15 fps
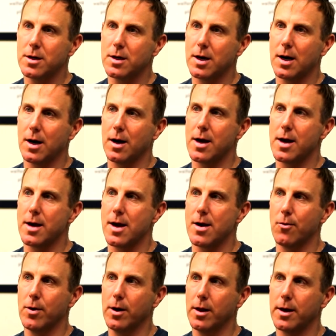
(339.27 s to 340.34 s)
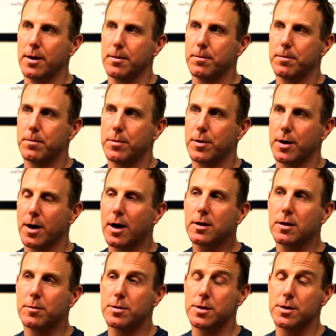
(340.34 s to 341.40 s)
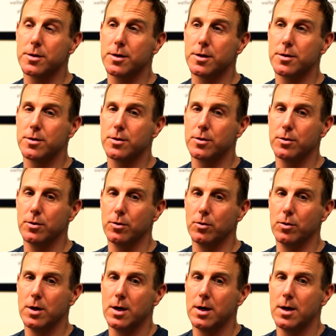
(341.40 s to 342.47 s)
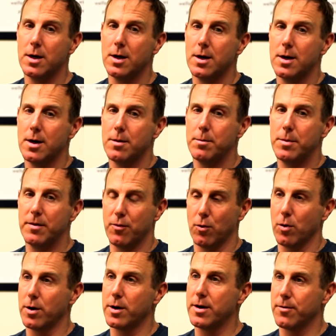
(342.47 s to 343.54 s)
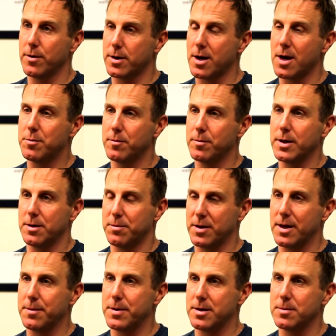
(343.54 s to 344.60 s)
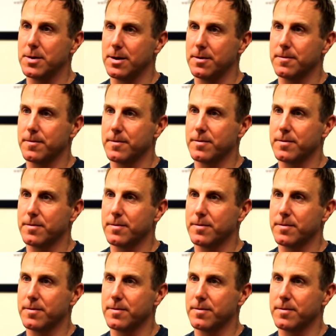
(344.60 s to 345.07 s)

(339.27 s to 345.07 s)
Uh, a, a, really productive position is to be for a different type of meat, a plant-based meat.